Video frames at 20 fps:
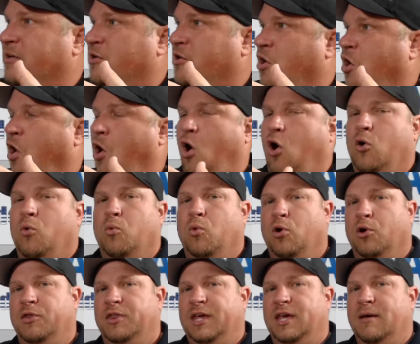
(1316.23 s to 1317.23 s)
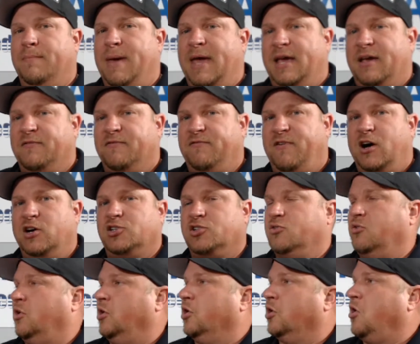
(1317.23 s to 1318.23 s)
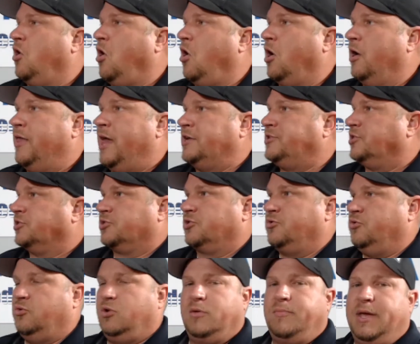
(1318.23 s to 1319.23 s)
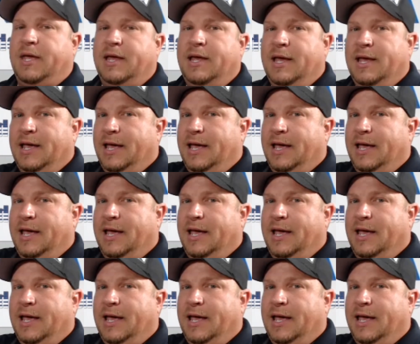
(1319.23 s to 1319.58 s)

car worthy and make it functional on a car, and that's just cool to me.